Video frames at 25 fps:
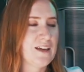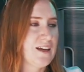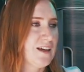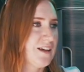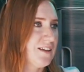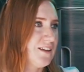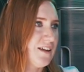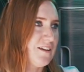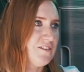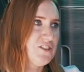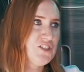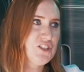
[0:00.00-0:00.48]

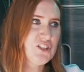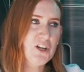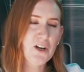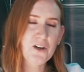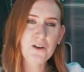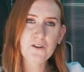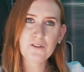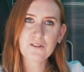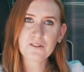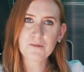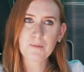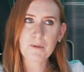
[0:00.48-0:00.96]
and they show
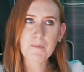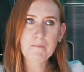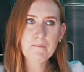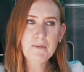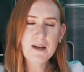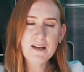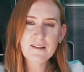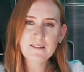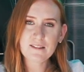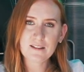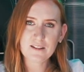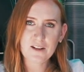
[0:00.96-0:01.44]
you some
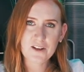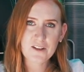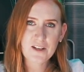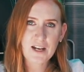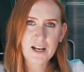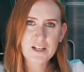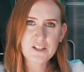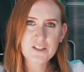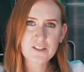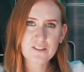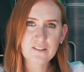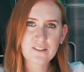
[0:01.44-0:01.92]
amazing
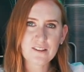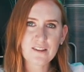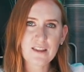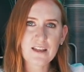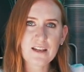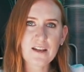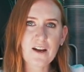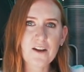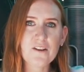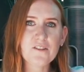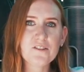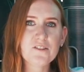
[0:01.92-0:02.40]
locations that they
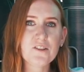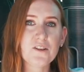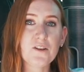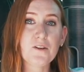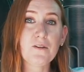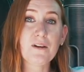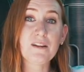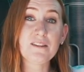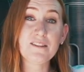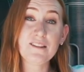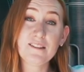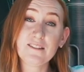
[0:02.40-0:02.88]
go
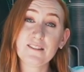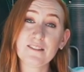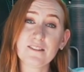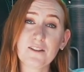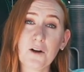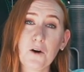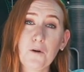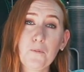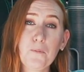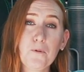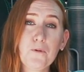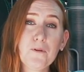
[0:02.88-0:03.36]
to, and this is the
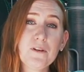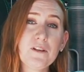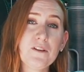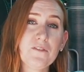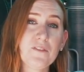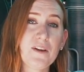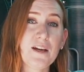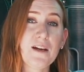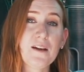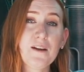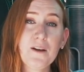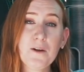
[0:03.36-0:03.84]
whole point
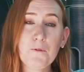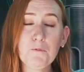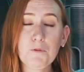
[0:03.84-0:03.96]
of it.